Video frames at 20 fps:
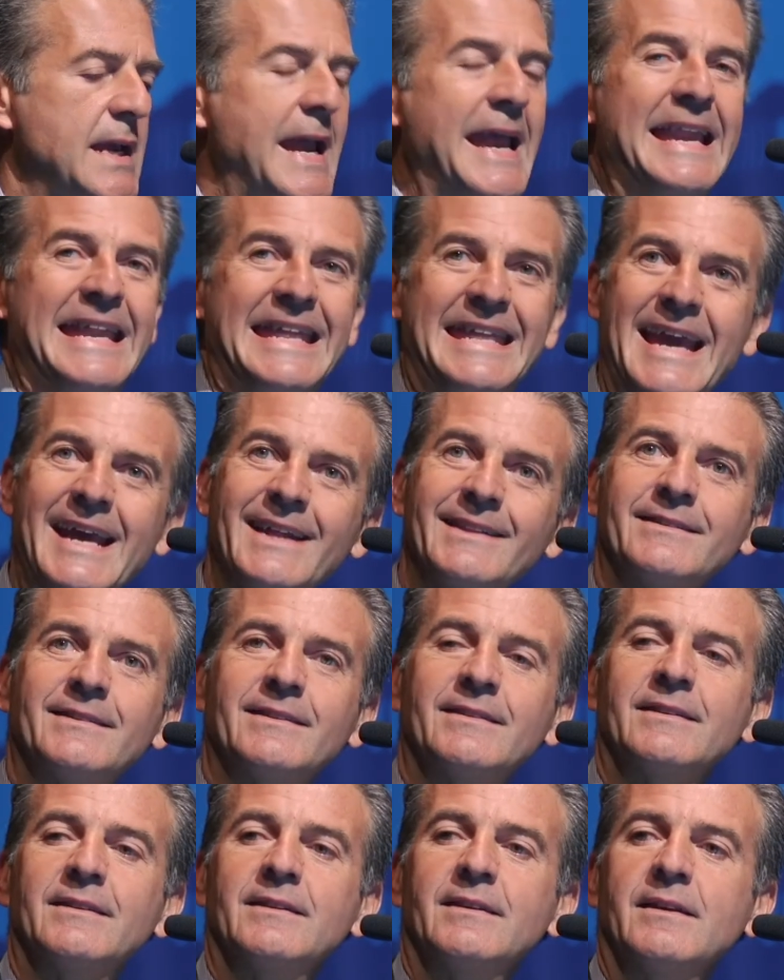And yet,
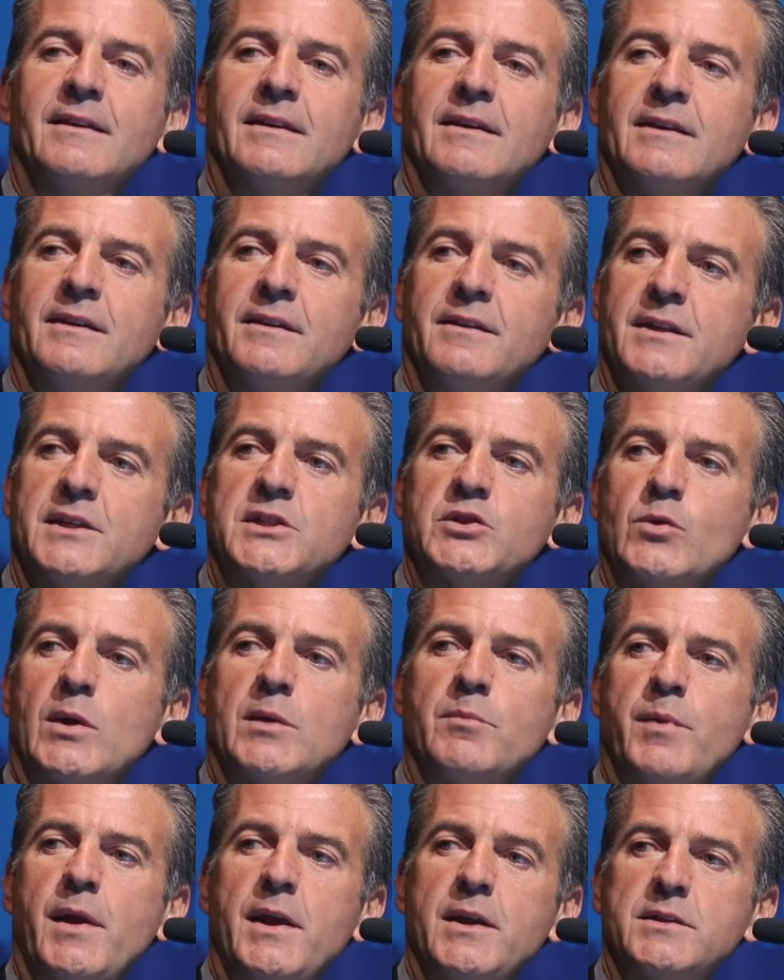in this
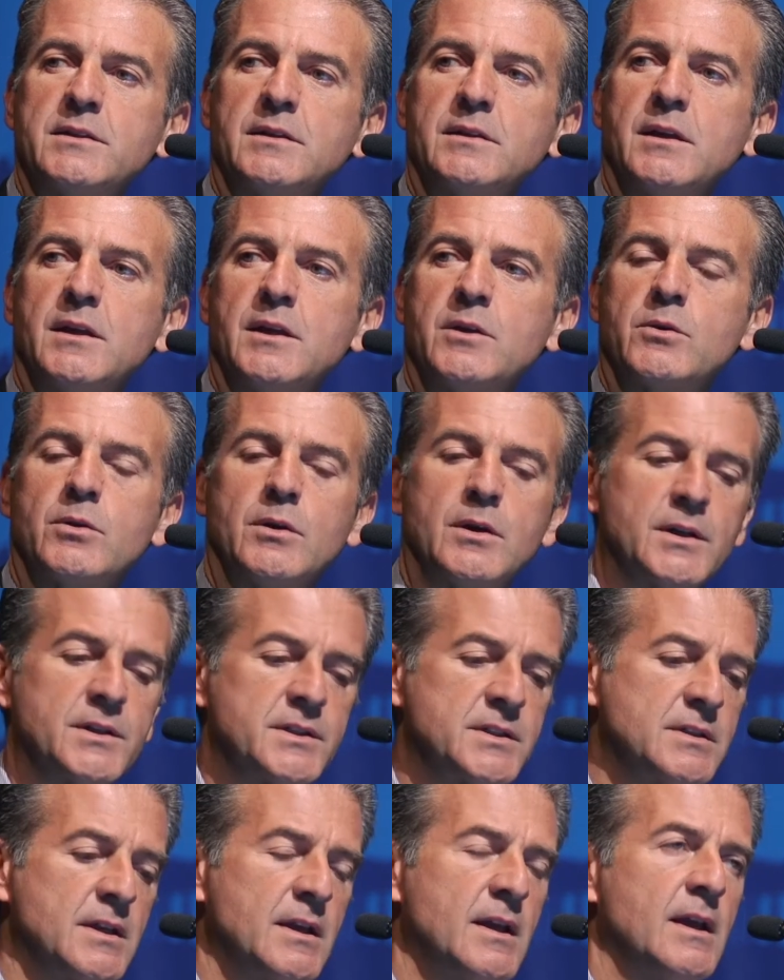one patient, it
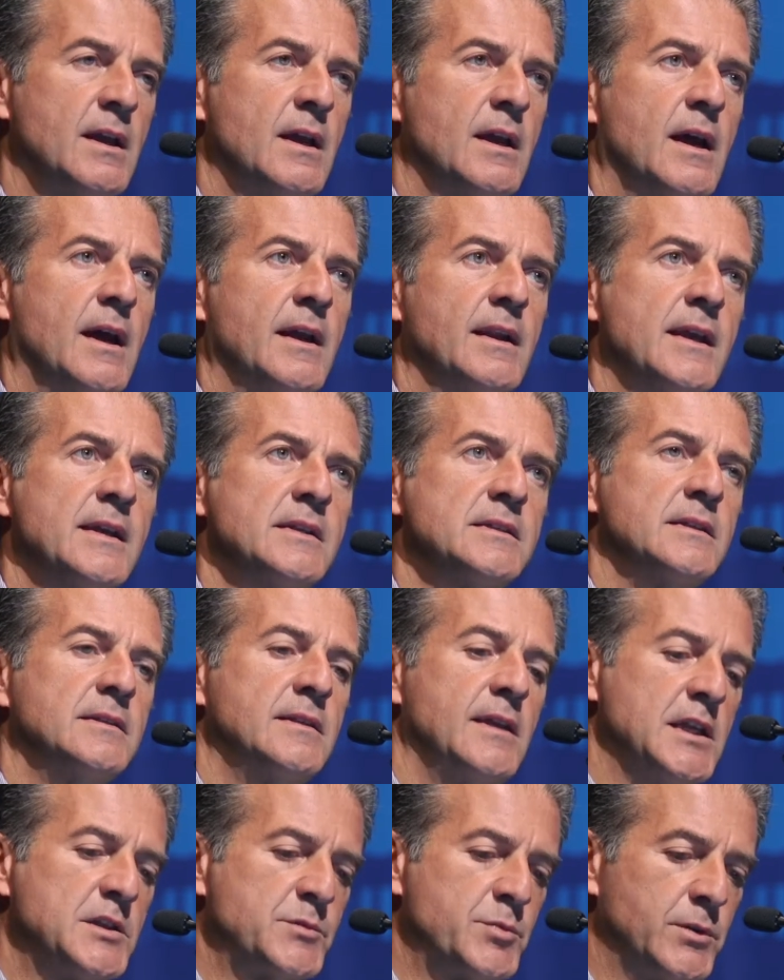caused an
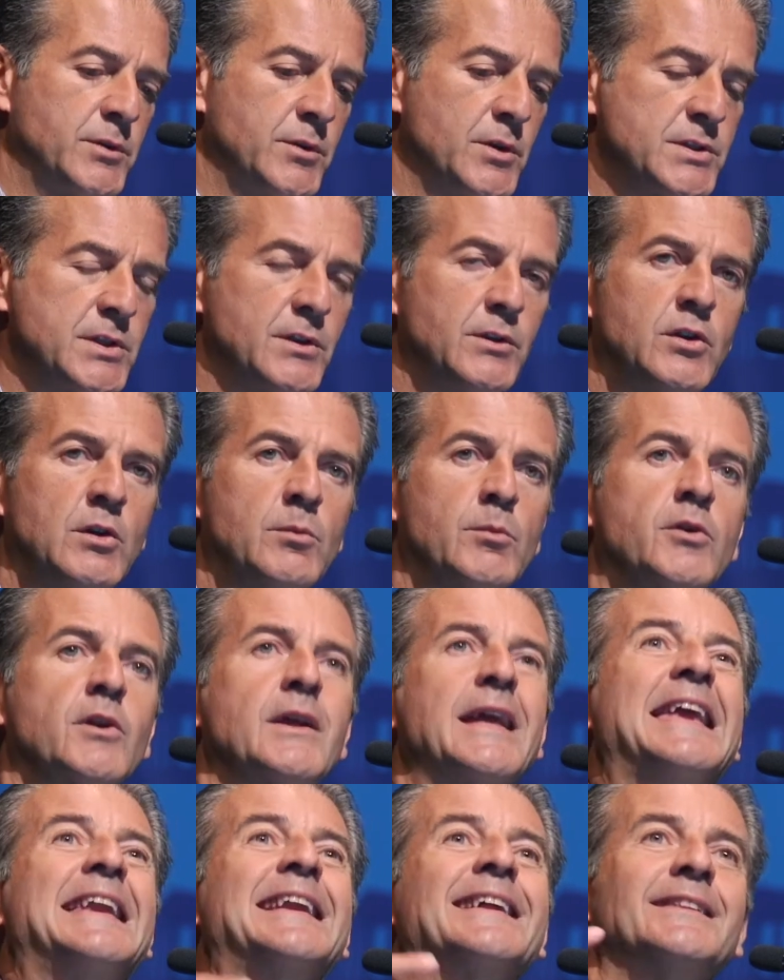ACTH-producing tumor
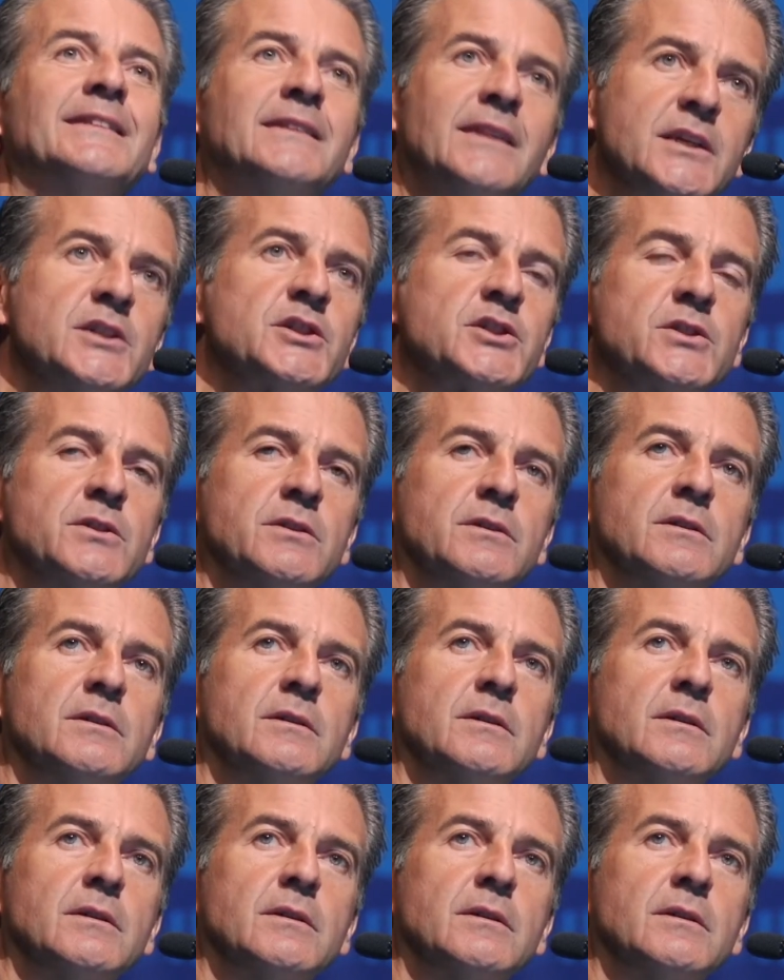in addition